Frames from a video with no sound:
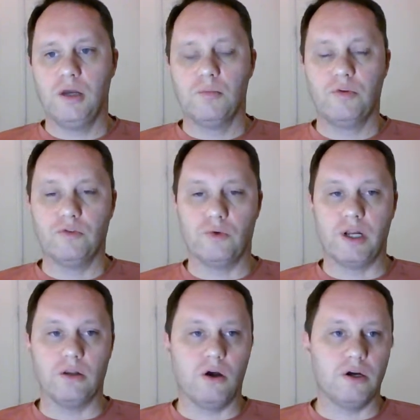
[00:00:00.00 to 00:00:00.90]
Moving
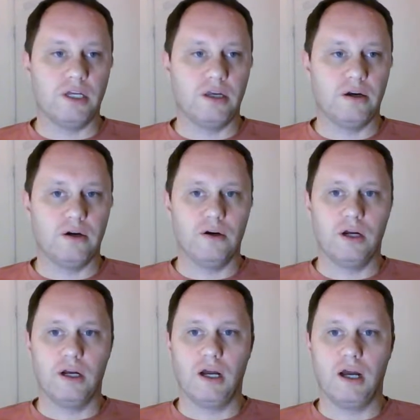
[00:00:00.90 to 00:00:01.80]
right along
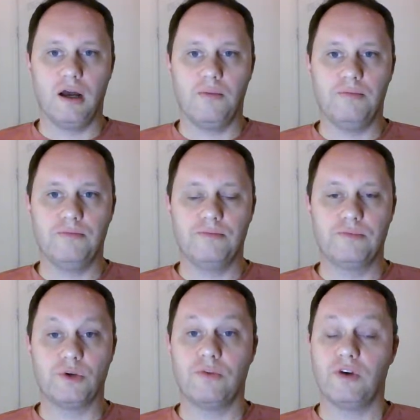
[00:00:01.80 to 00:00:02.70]
here.
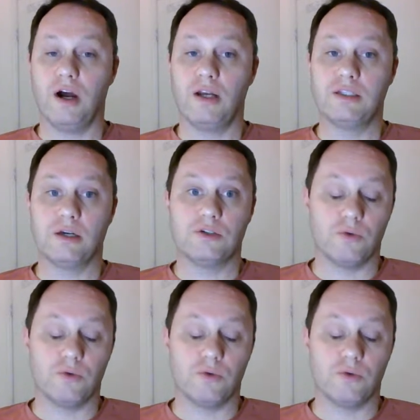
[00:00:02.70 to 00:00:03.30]
So we've got,